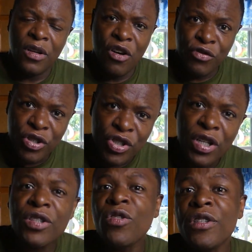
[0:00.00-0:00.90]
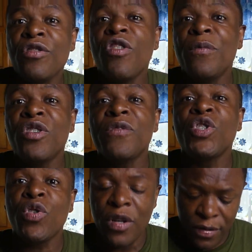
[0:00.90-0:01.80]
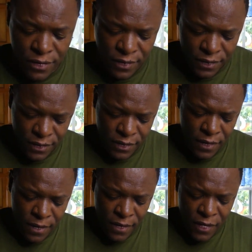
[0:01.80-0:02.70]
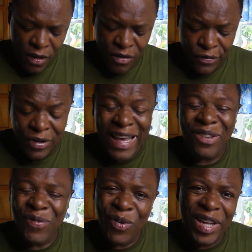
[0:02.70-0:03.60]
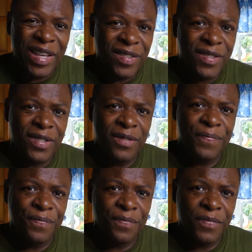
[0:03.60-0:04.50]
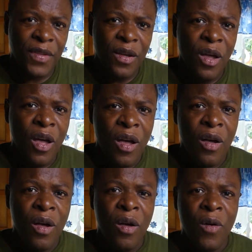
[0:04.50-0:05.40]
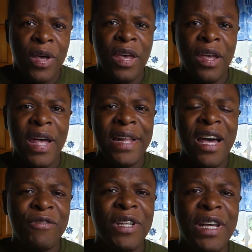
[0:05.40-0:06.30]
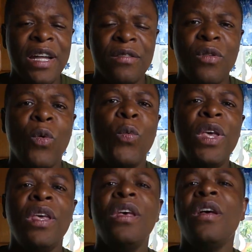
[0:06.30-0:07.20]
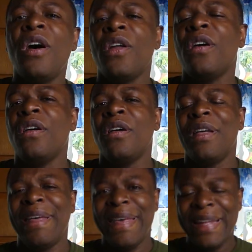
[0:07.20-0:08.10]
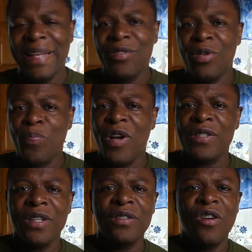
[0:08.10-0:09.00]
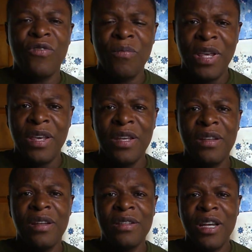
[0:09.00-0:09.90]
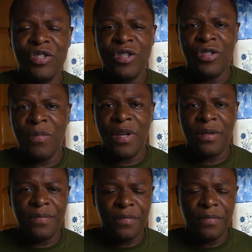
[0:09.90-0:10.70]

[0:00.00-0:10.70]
of ginger and 38 grams of sugar for like 4 days. Okay, and after that we gonna get into the process of making that ginger beer.